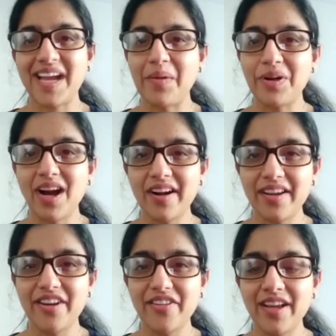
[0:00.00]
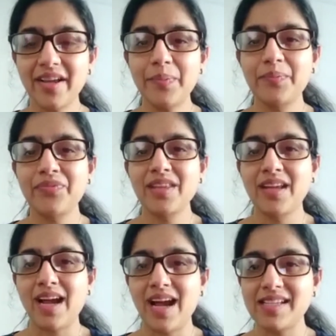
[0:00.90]
I'm GARGI Ray.
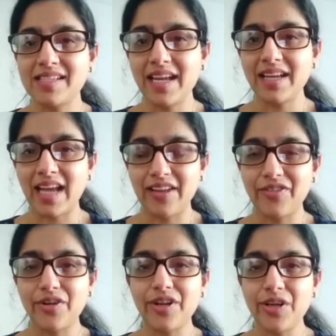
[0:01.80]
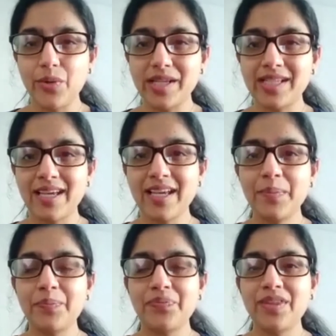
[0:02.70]
I stay in California, USA.
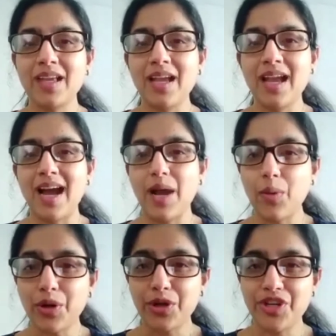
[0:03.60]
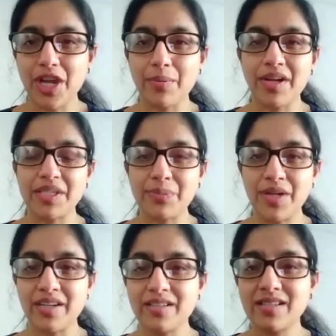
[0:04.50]
I wanted to share my
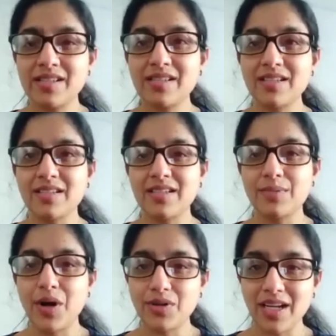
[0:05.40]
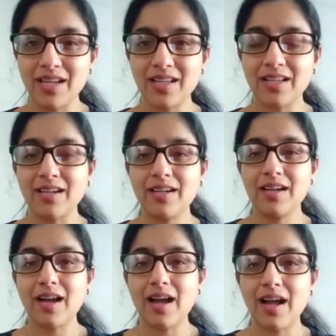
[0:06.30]
experience about Anahata.
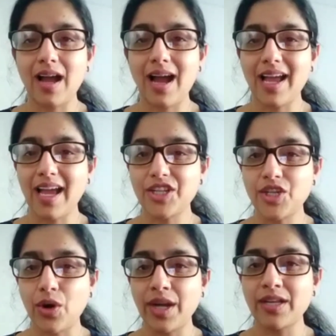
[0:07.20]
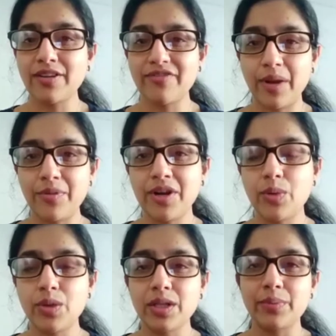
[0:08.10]
I had joined in February
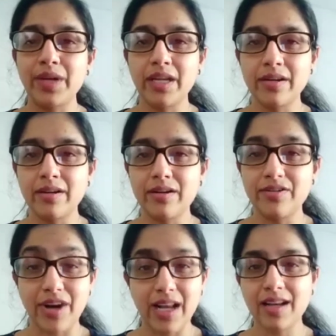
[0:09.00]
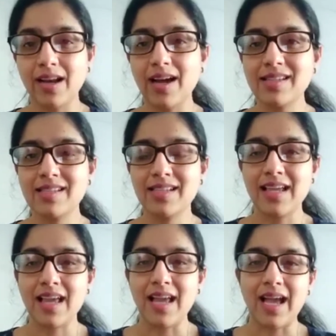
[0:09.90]
with a beginner trial class,
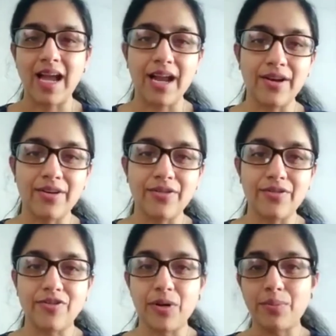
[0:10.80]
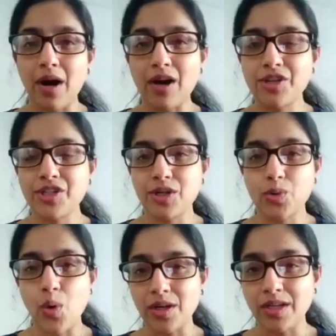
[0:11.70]
and from March a
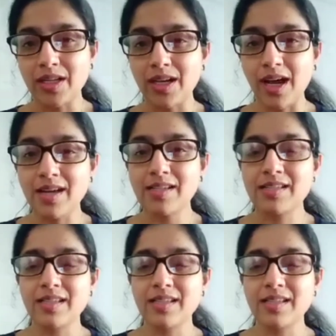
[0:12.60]
quarterly class,